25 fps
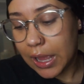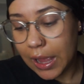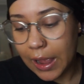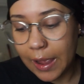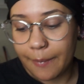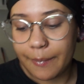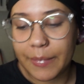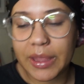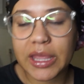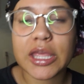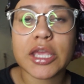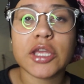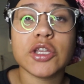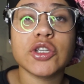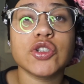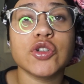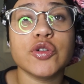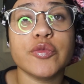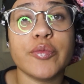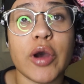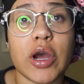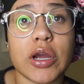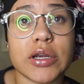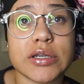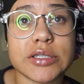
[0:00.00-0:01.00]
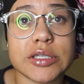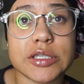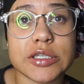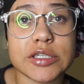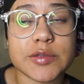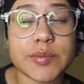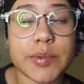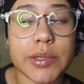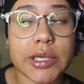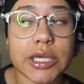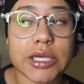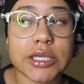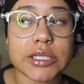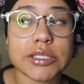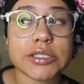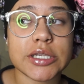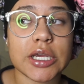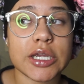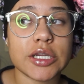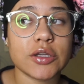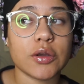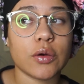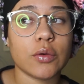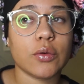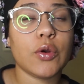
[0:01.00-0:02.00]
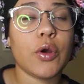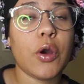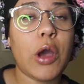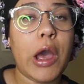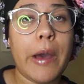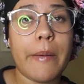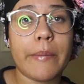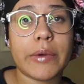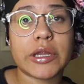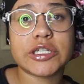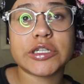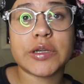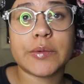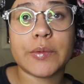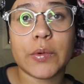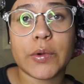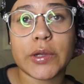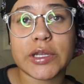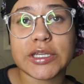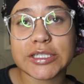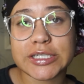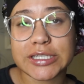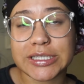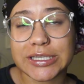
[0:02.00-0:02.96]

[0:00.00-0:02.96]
I'm making 2 boxes because I don't know how much I'm going to